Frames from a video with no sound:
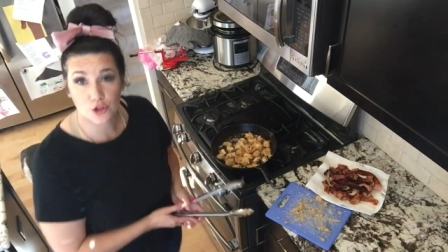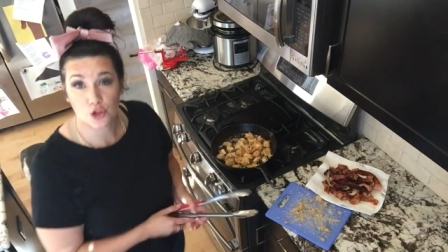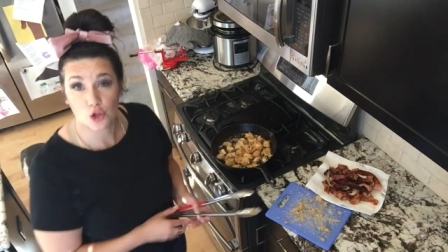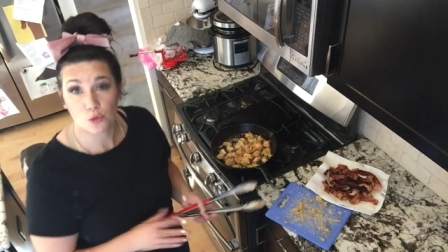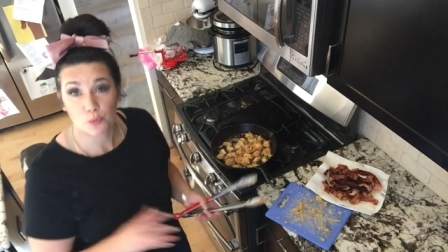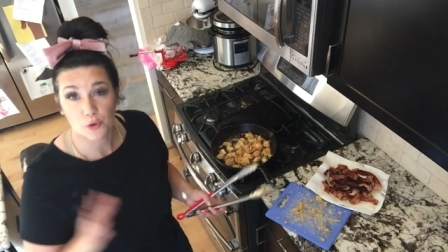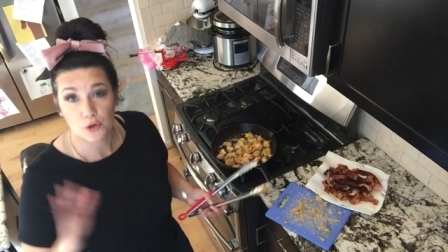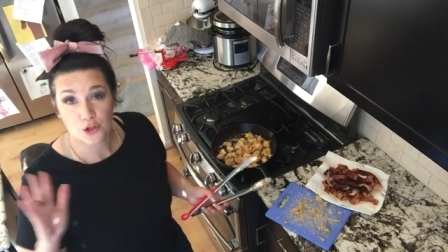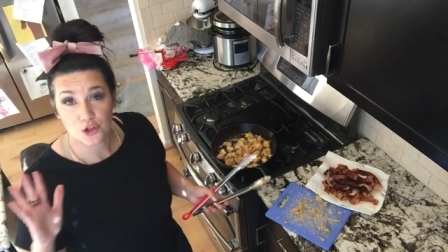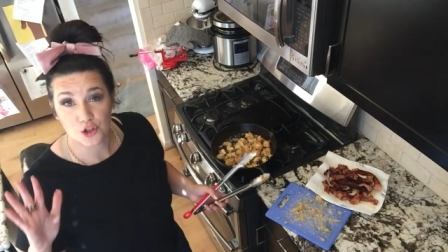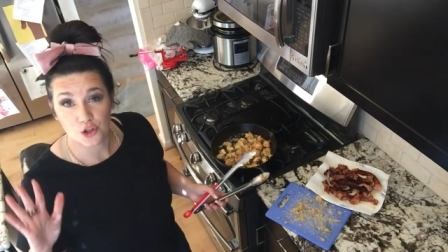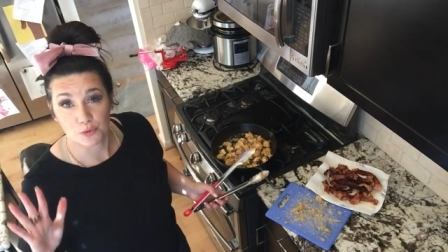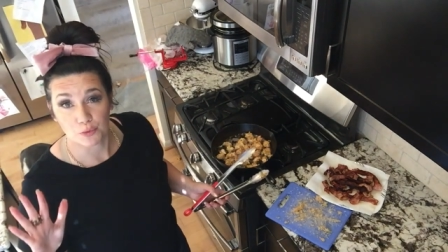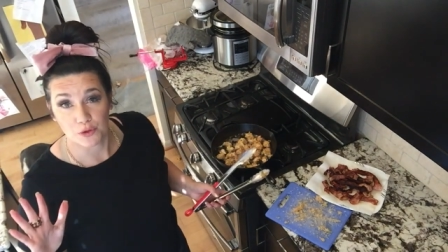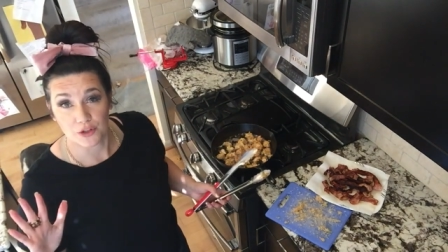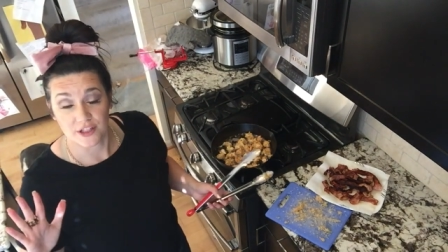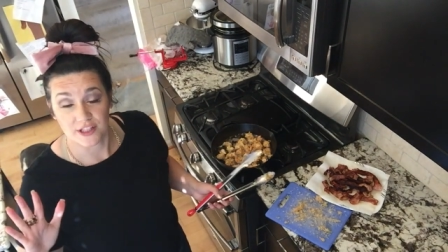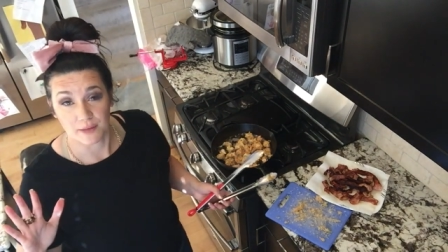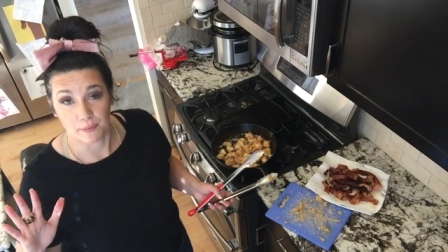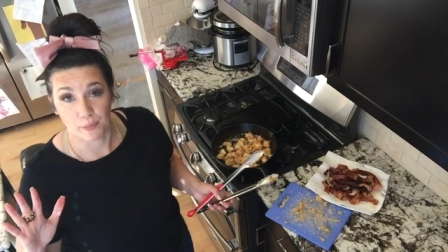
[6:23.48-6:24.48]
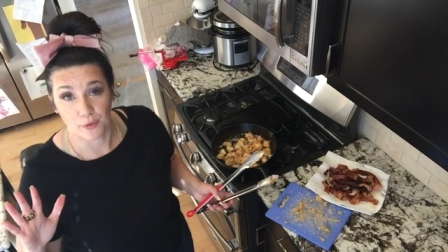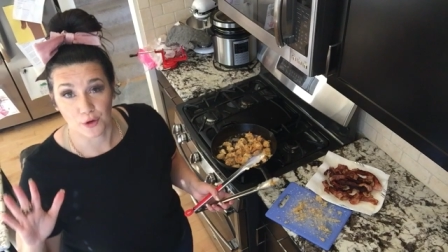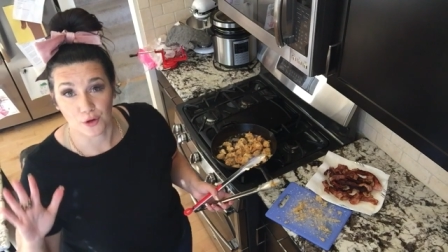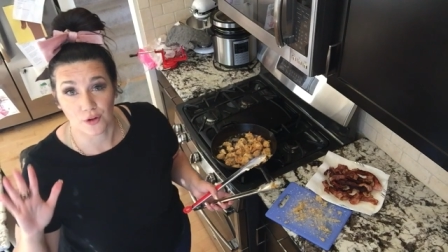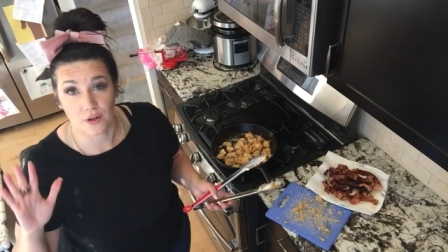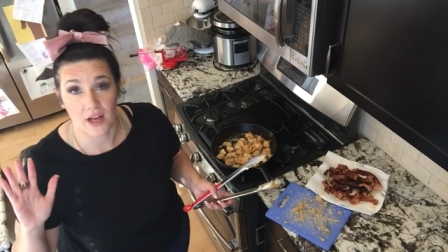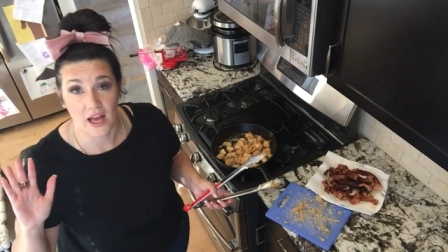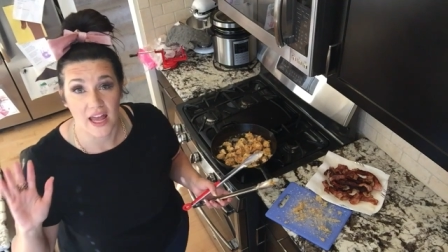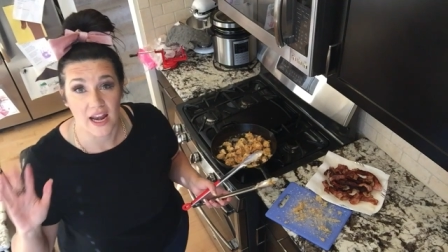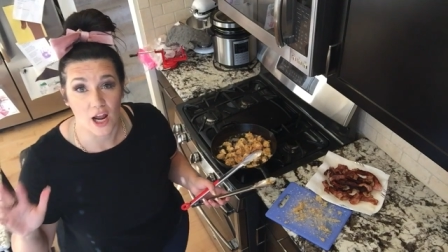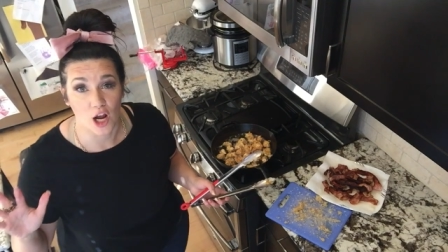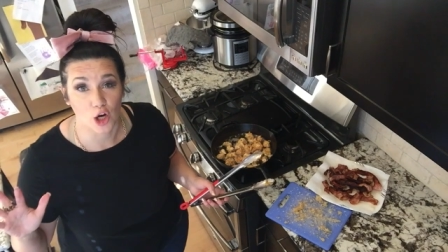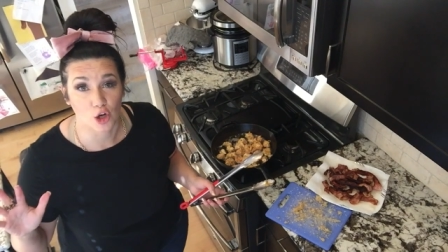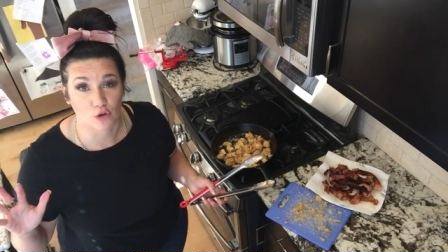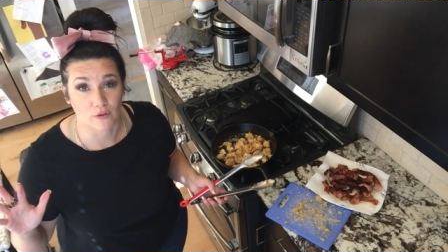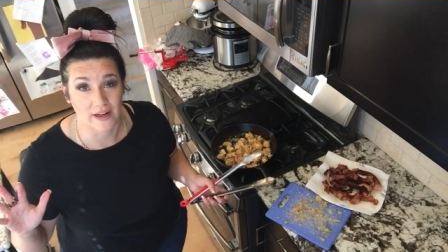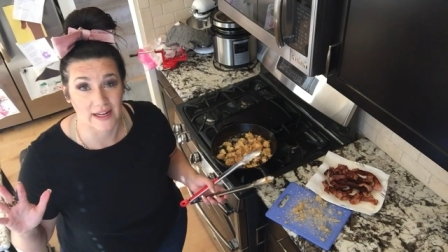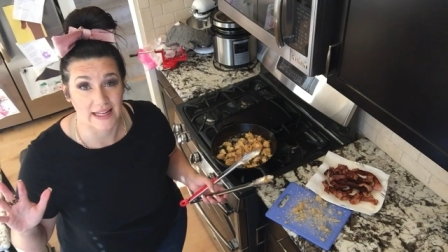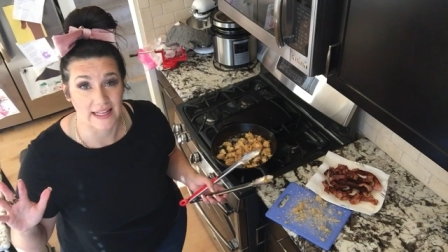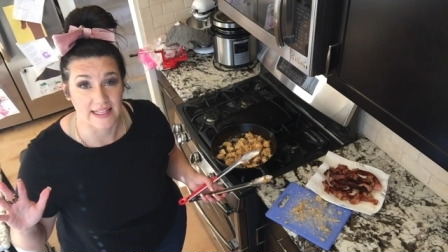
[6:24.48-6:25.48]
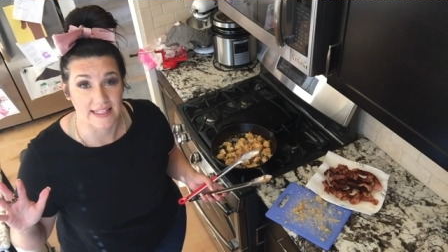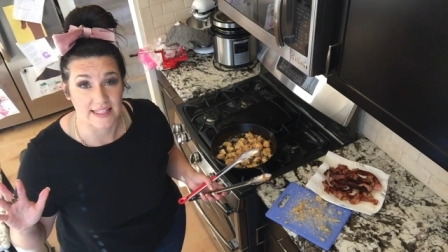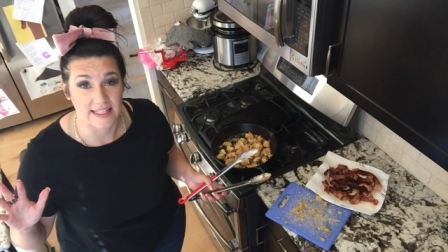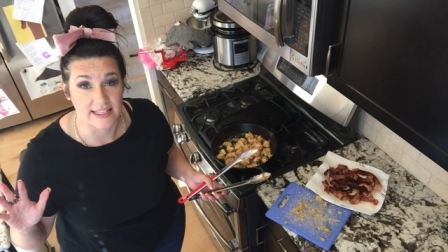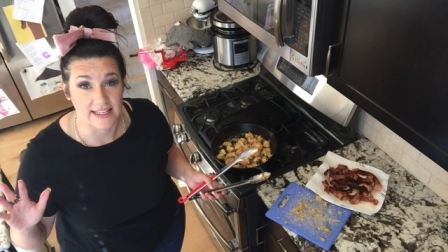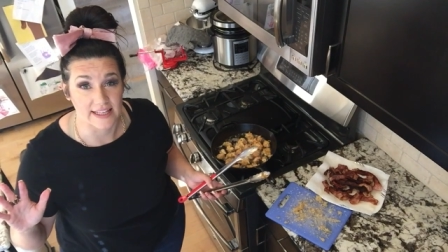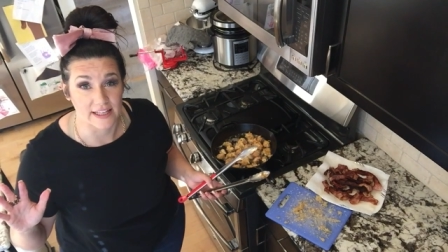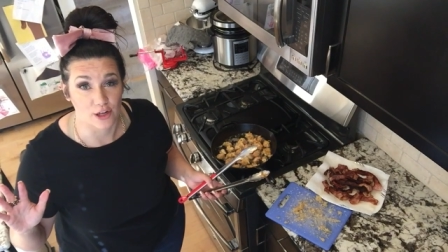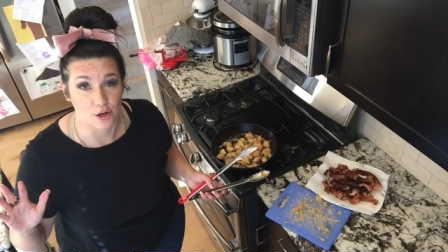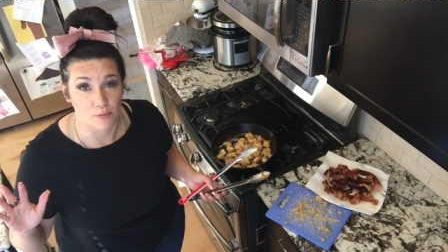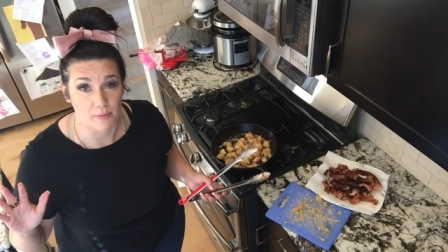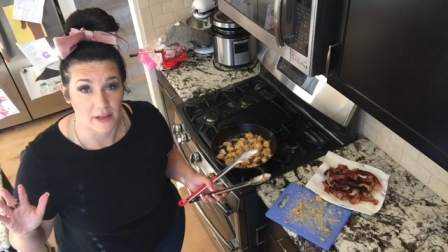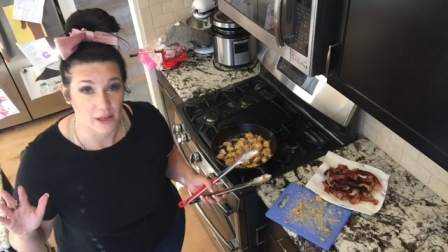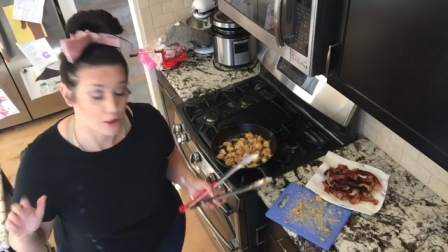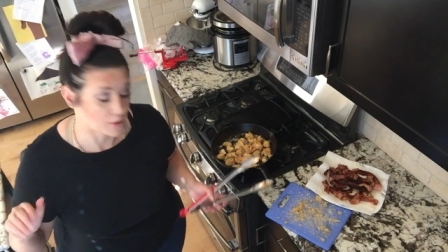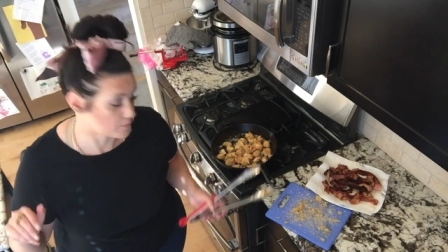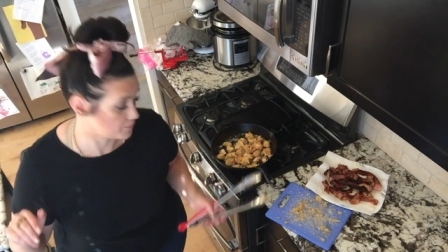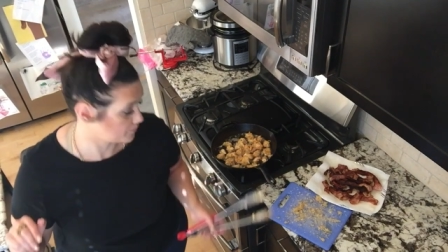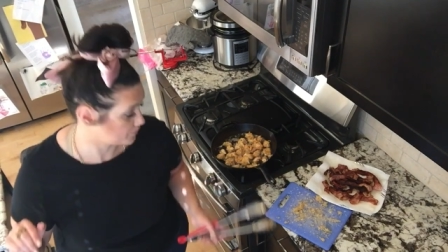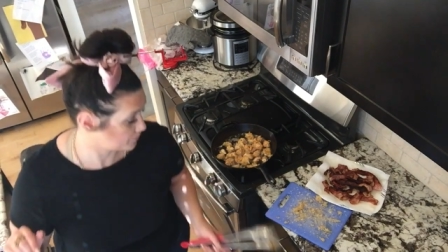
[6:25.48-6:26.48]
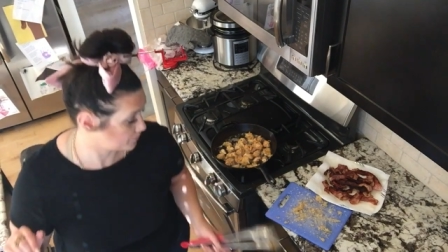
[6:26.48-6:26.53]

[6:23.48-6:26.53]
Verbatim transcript: Super, super simple and a great easy keto meal.